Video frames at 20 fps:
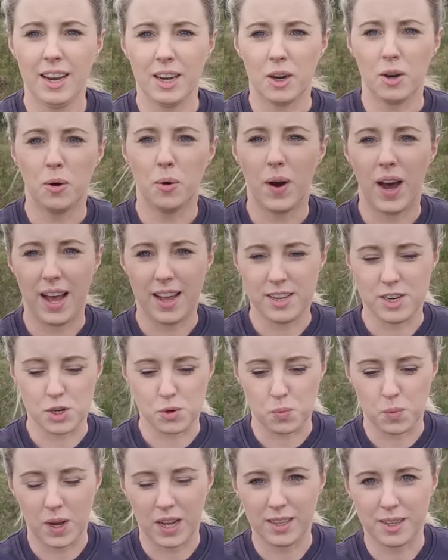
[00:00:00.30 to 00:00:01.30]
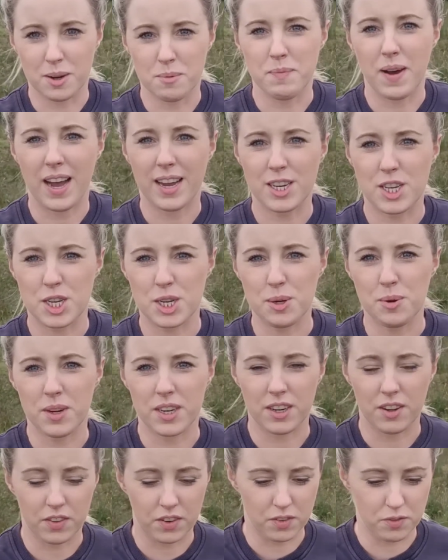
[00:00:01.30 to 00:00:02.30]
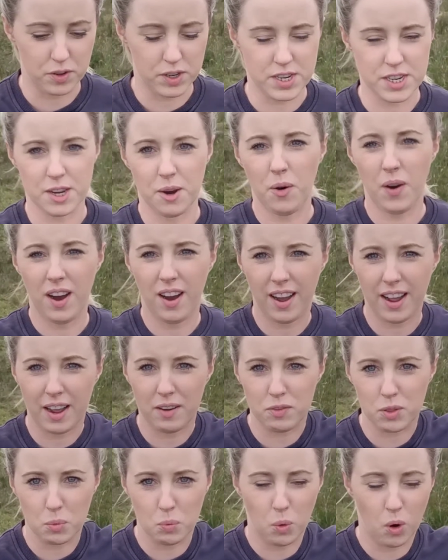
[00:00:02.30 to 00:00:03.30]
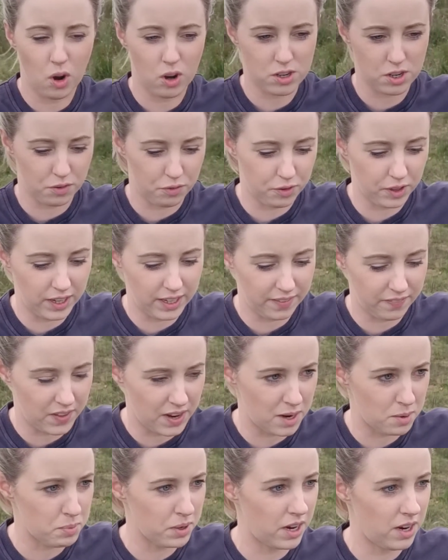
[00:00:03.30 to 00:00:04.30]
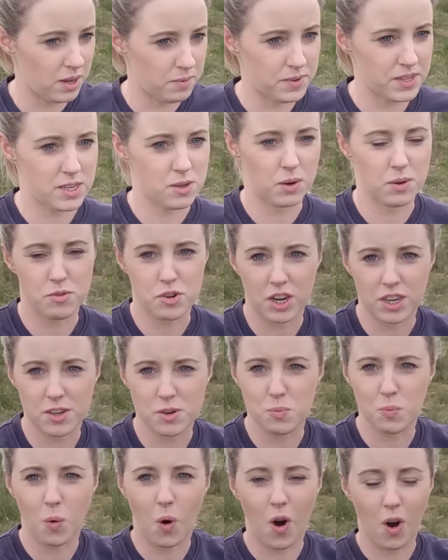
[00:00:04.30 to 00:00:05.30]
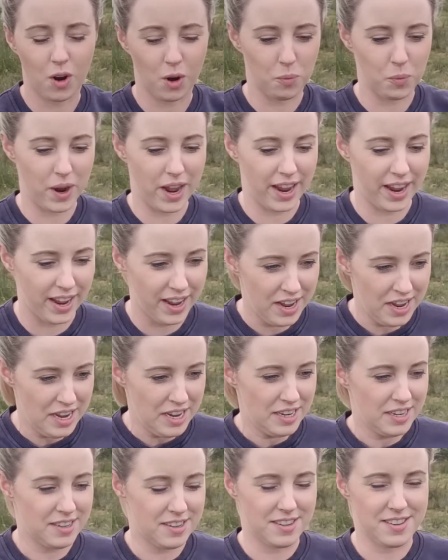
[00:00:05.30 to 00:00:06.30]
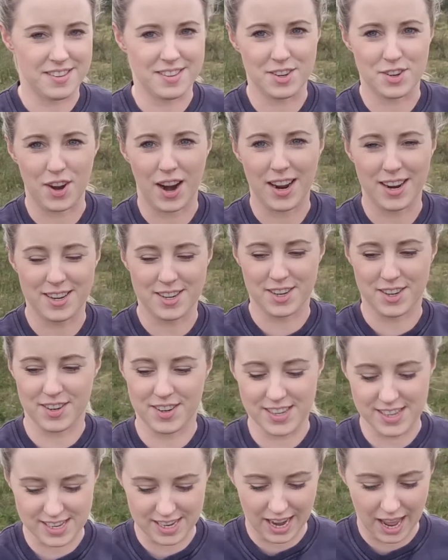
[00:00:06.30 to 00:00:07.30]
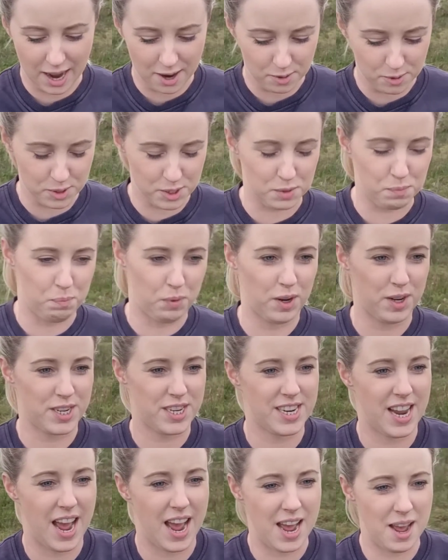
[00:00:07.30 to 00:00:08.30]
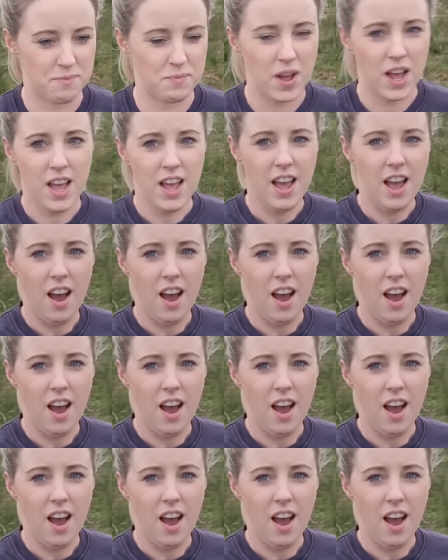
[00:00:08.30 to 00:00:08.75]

Hello and welcome back to another video. I have the water filling there behind me, so I'm trying to walk away because the tractor is loud, but I